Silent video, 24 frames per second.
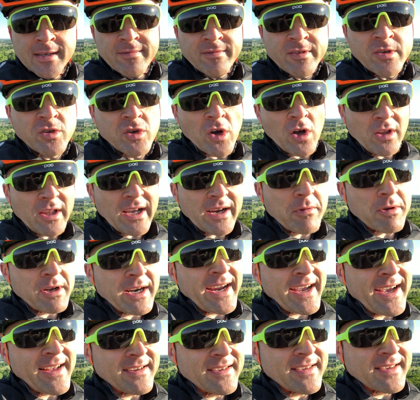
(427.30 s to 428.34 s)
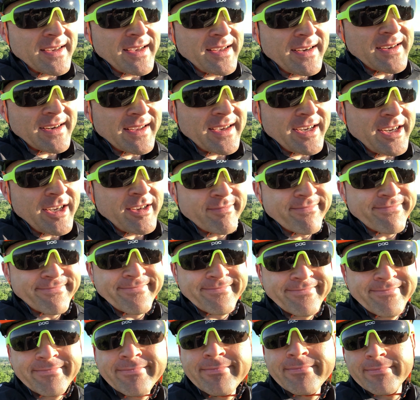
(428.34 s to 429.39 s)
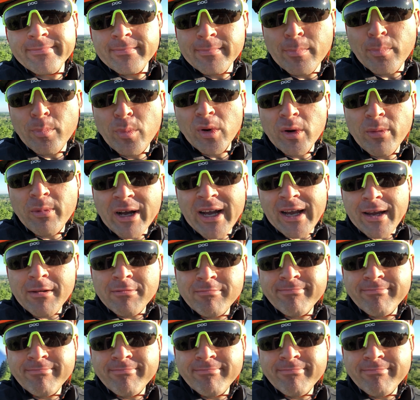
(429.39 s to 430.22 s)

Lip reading: If you don't like what I had to say today, bye-bye.